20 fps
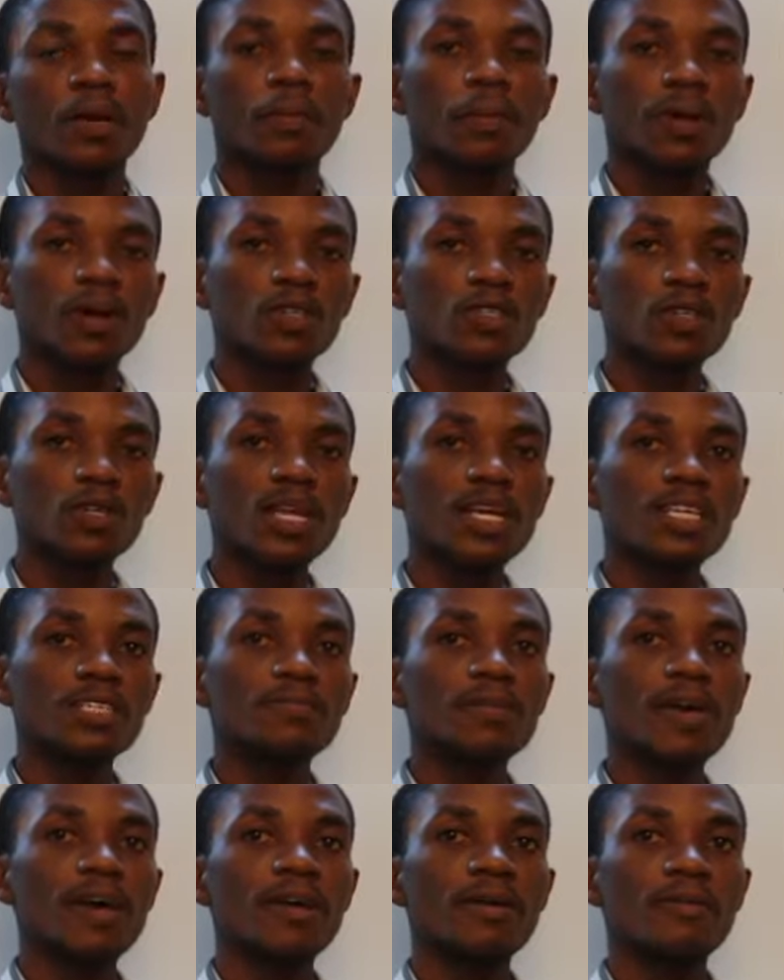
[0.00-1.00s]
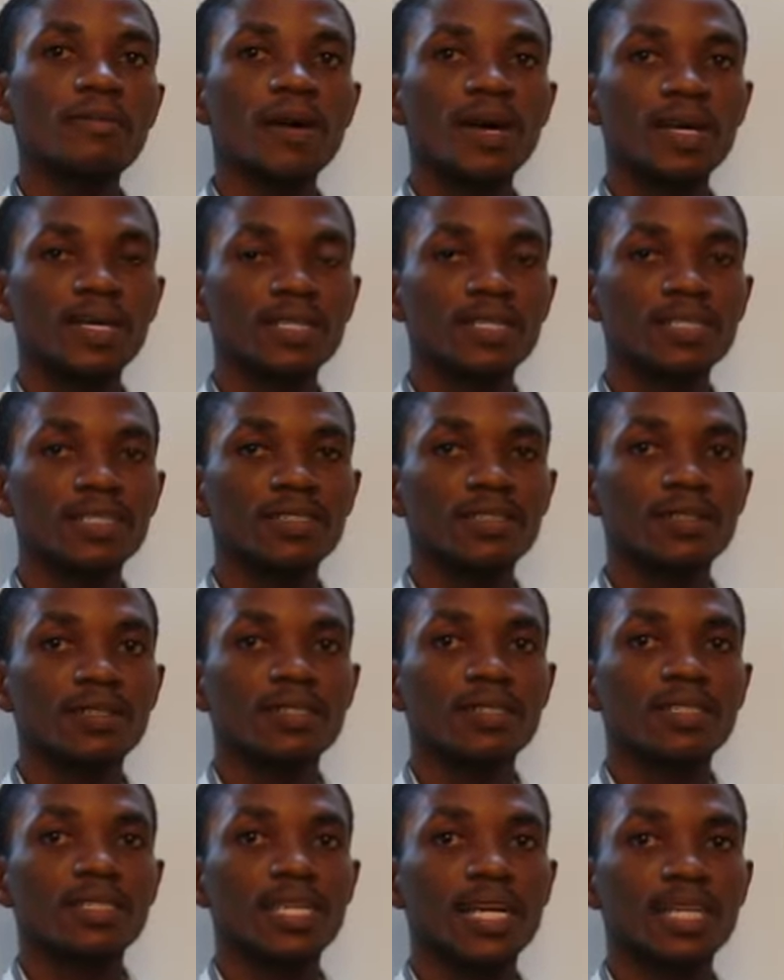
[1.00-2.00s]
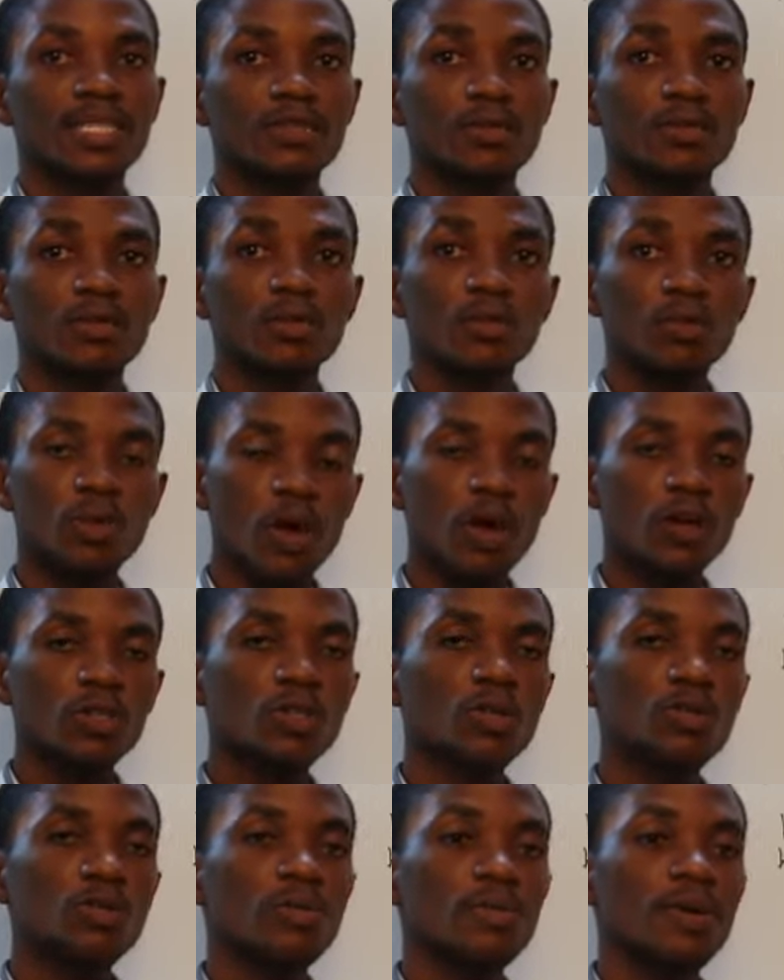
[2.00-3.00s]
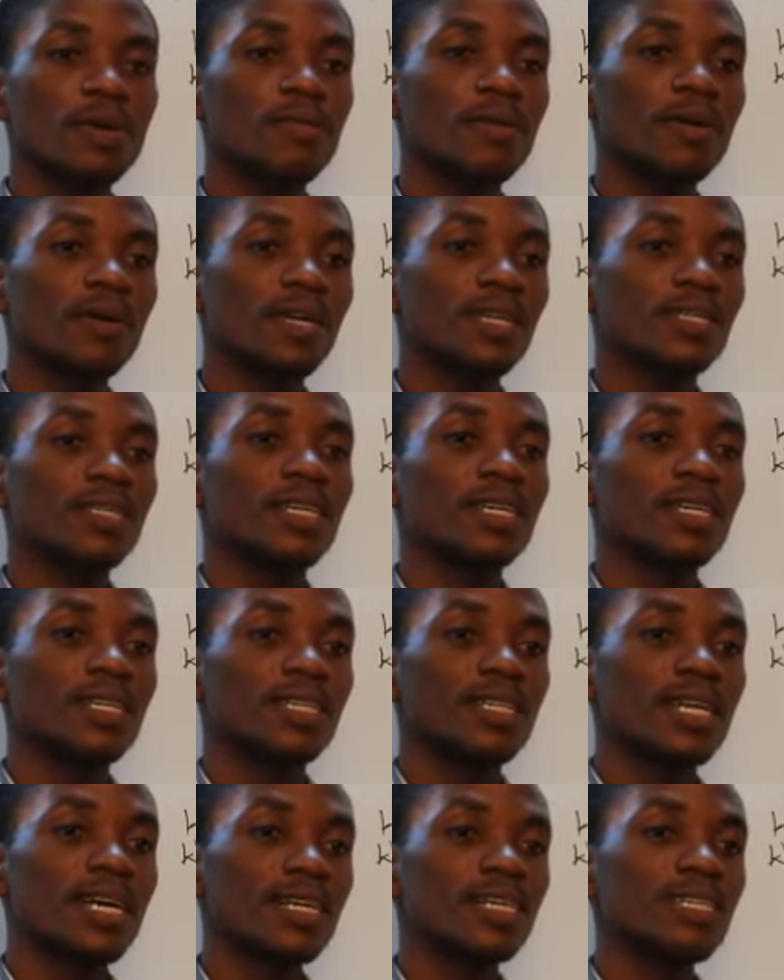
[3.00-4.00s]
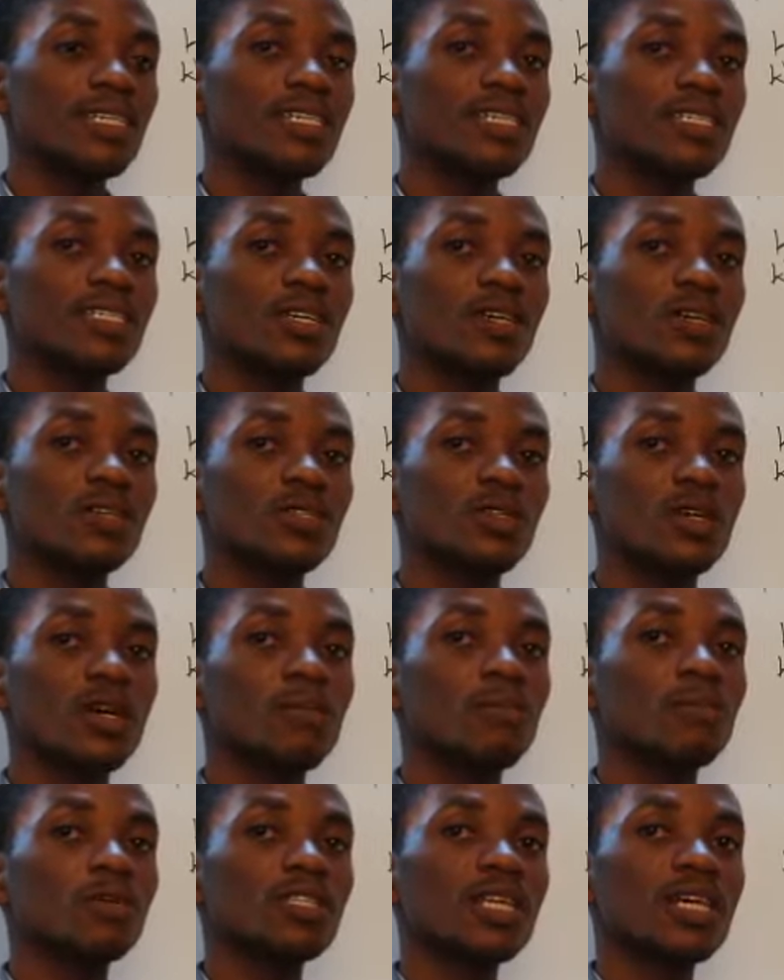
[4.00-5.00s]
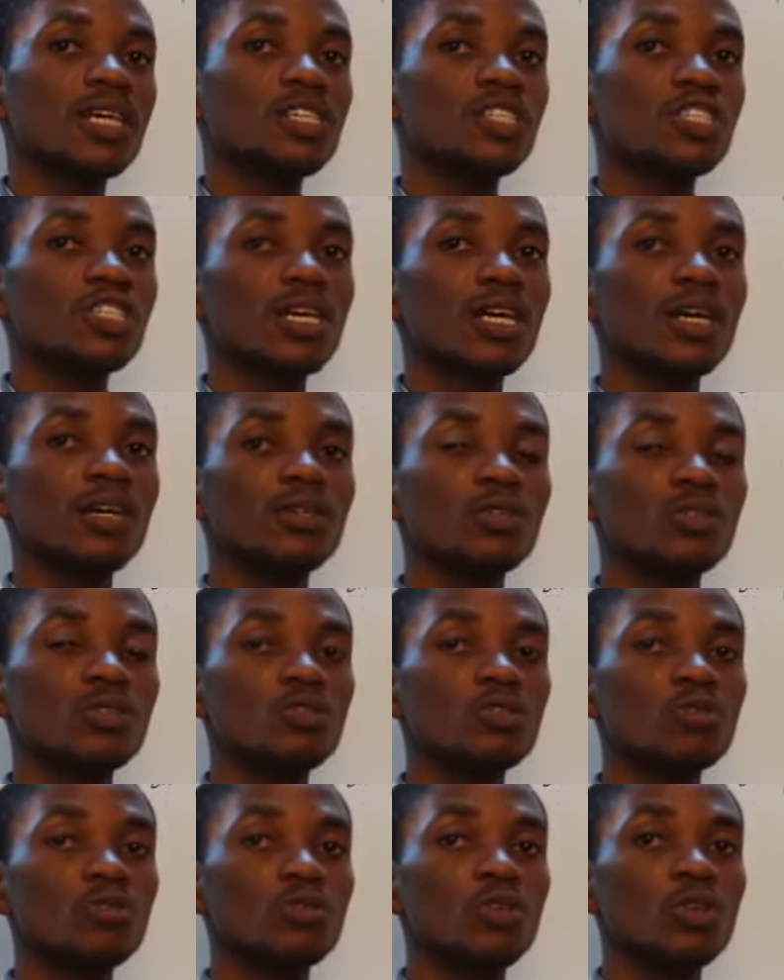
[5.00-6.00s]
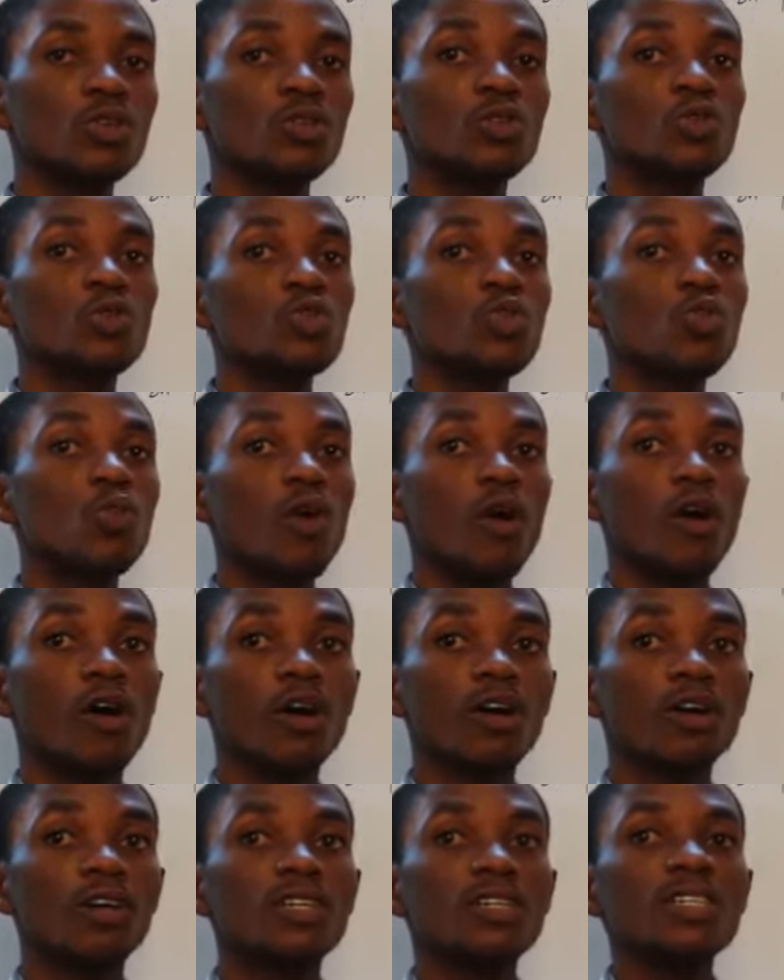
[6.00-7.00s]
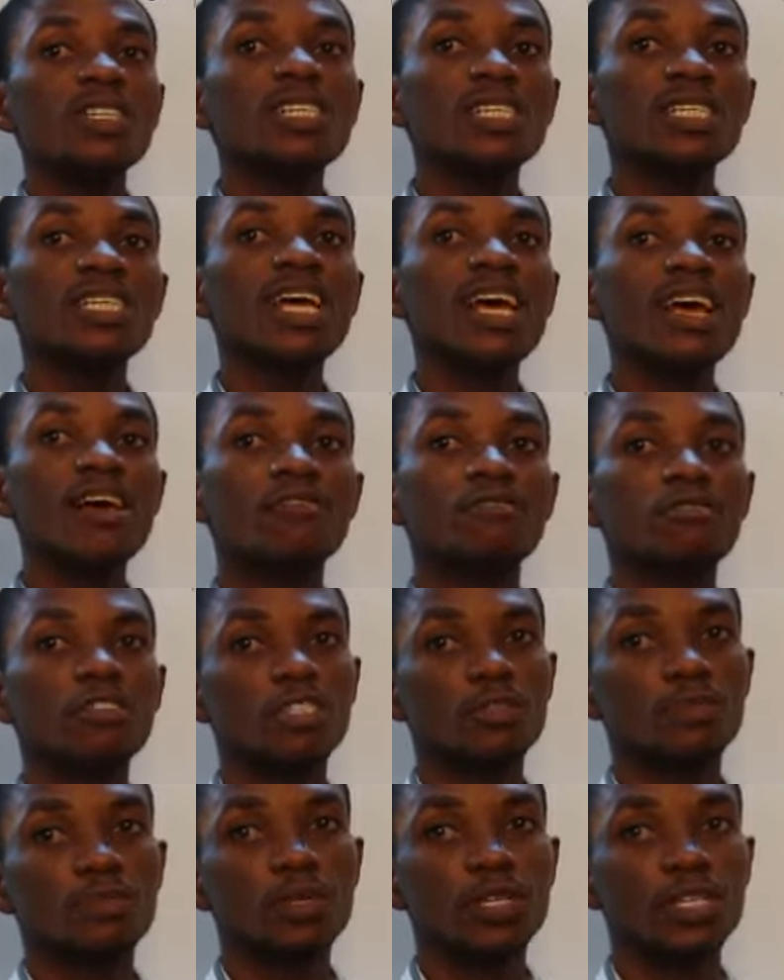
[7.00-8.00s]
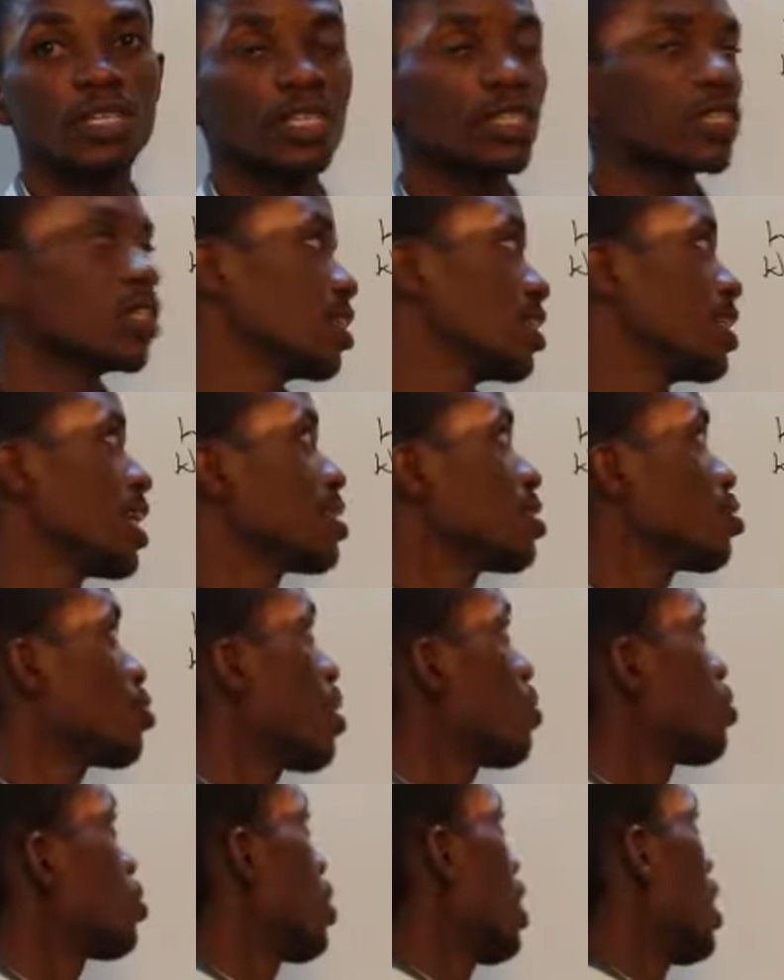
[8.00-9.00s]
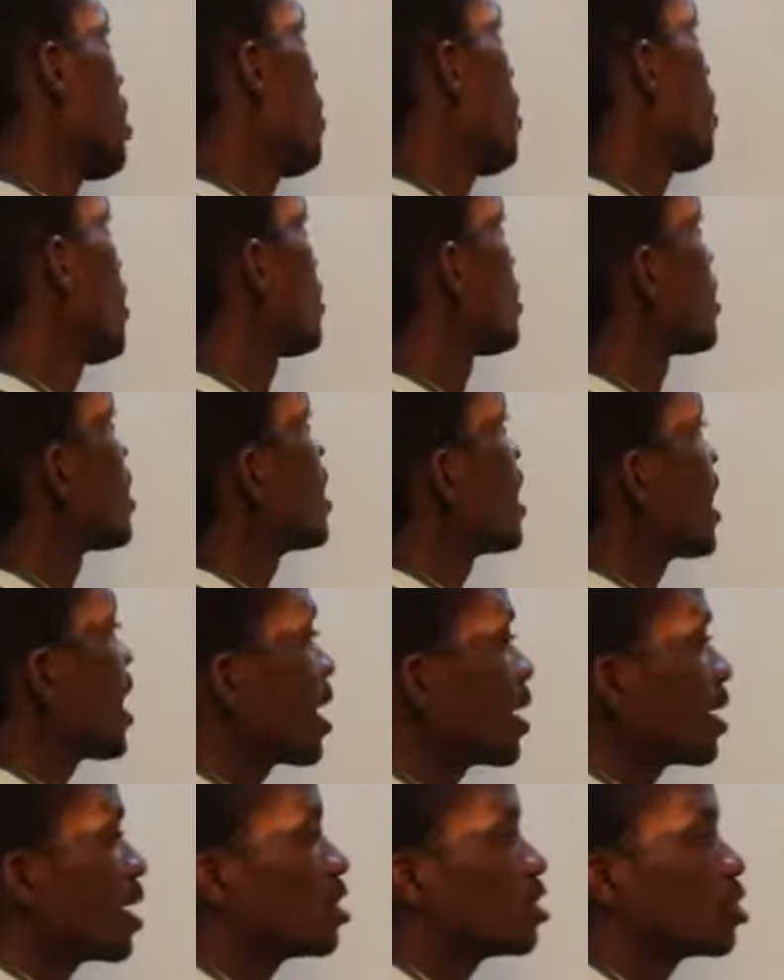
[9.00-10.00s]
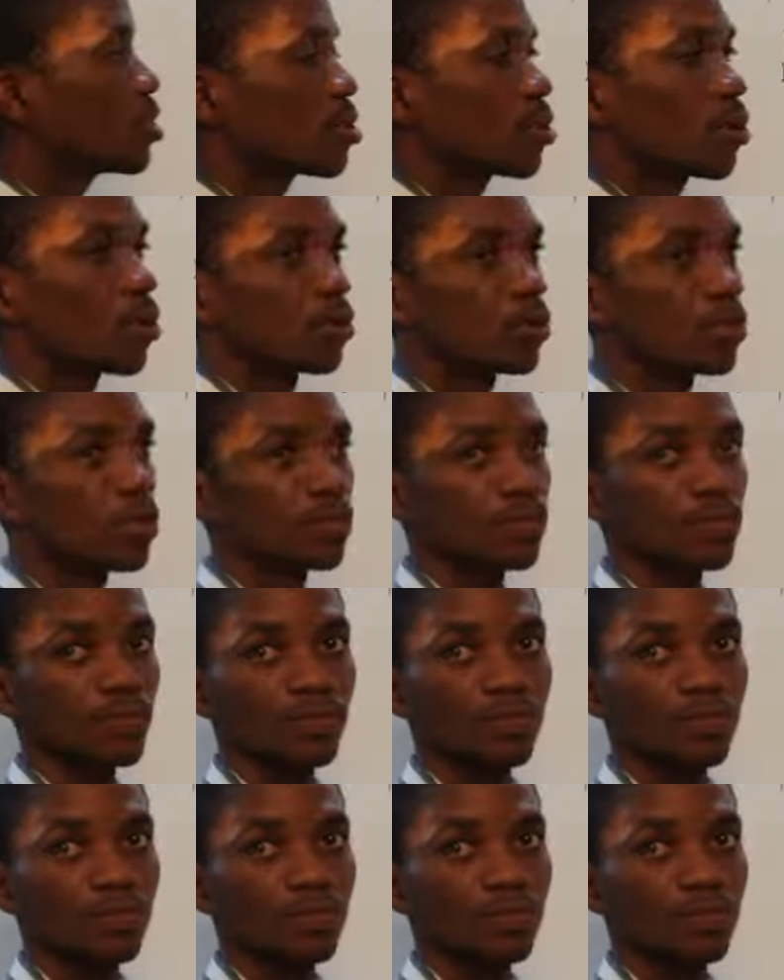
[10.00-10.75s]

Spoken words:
But also let's bear in mind that we also remember that there is also a potential to do work in every spring. That is why we talk about energy stored.